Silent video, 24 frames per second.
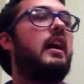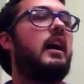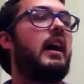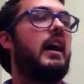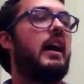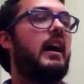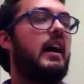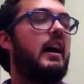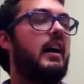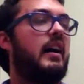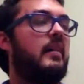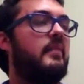
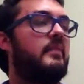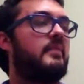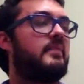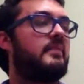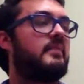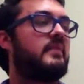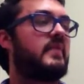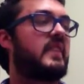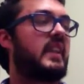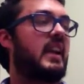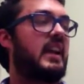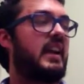I
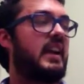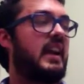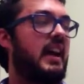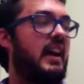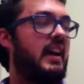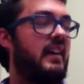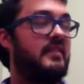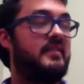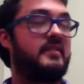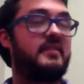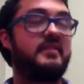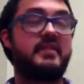
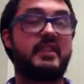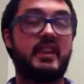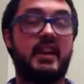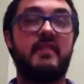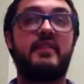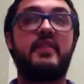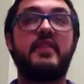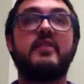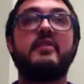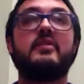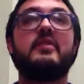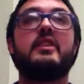had
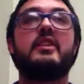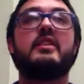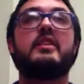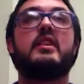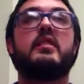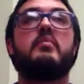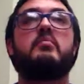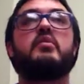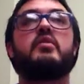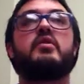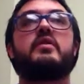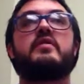definitely a
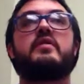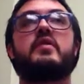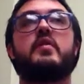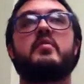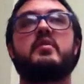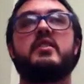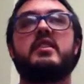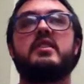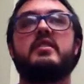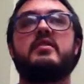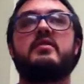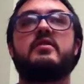number of them
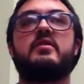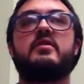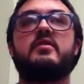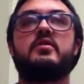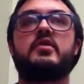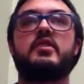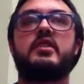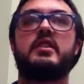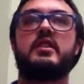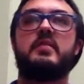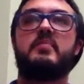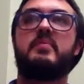in
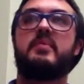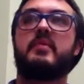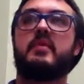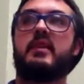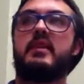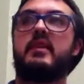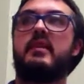internship.